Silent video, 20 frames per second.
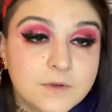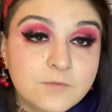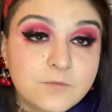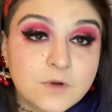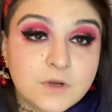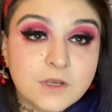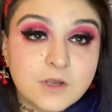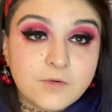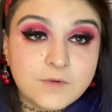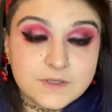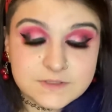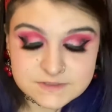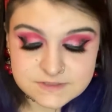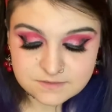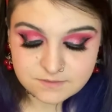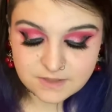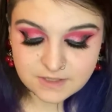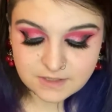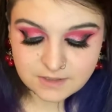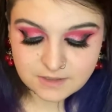we're going
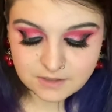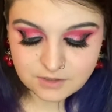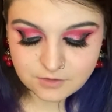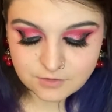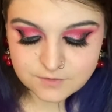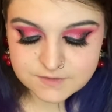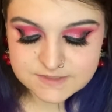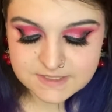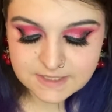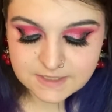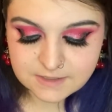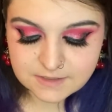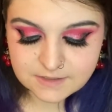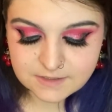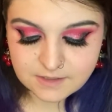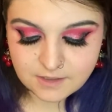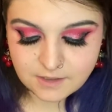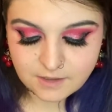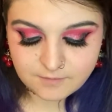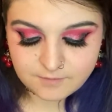to be using
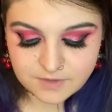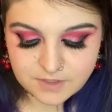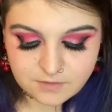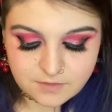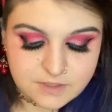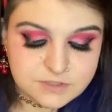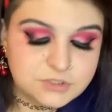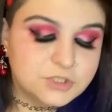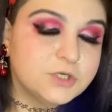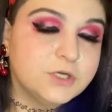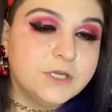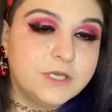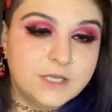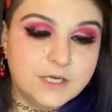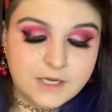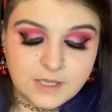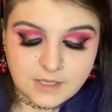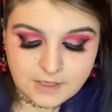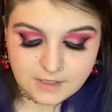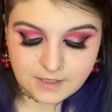the Beauty
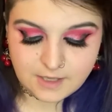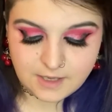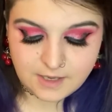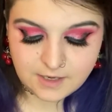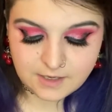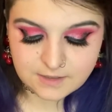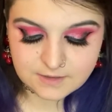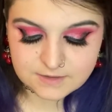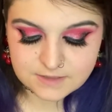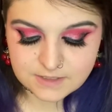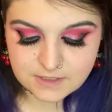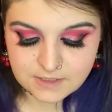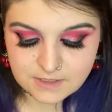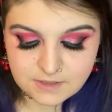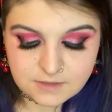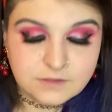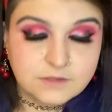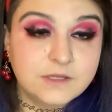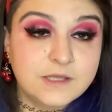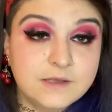Treat
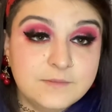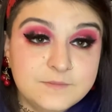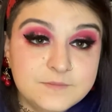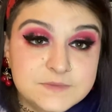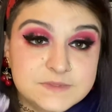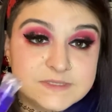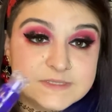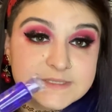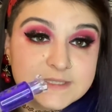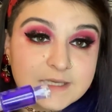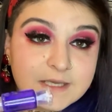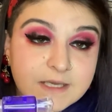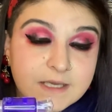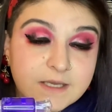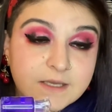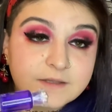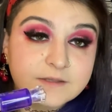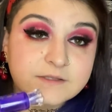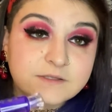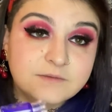Candy Lips,
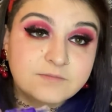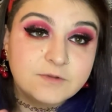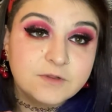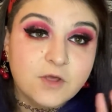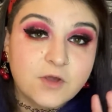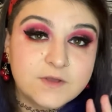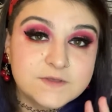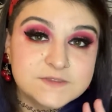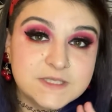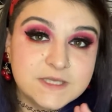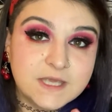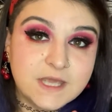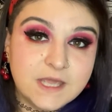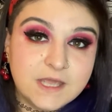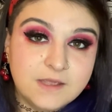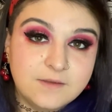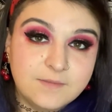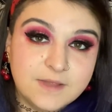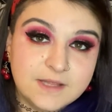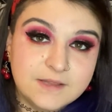the lip gloss that
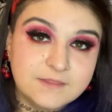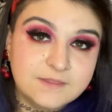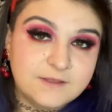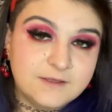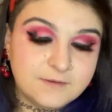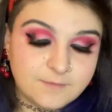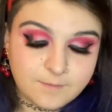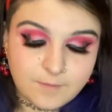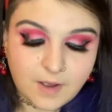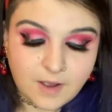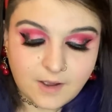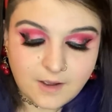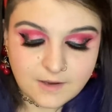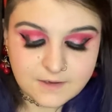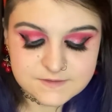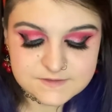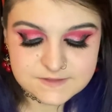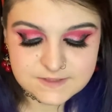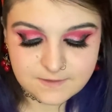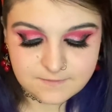came in the
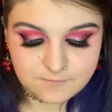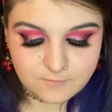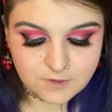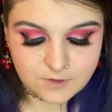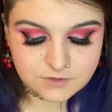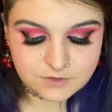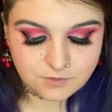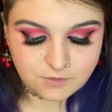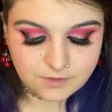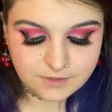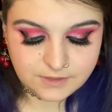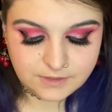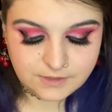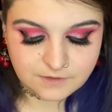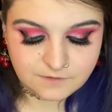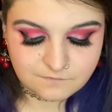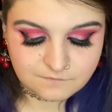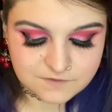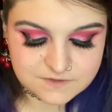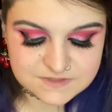box. I'm wondering
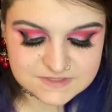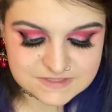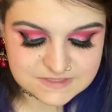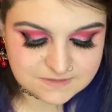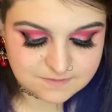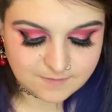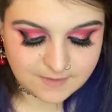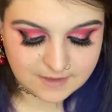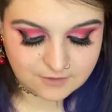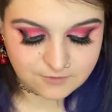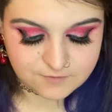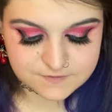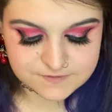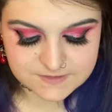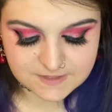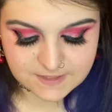if this smells